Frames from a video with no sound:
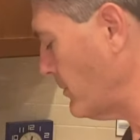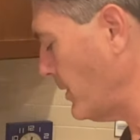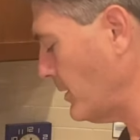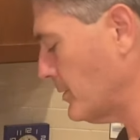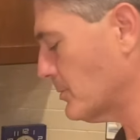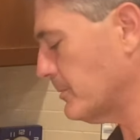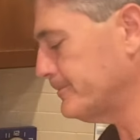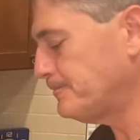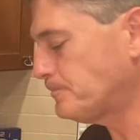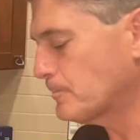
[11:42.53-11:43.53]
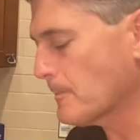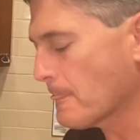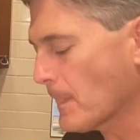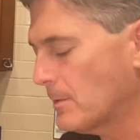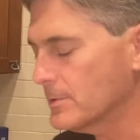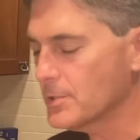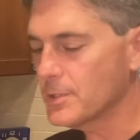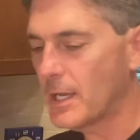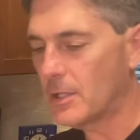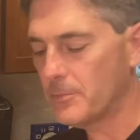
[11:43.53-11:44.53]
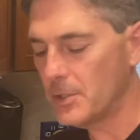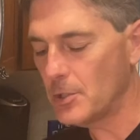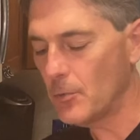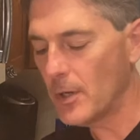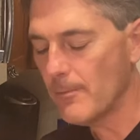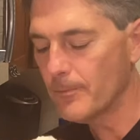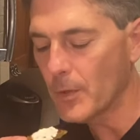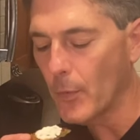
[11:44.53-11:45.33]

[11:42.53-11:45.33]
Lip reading: bite of this one. This is the jalapeno one.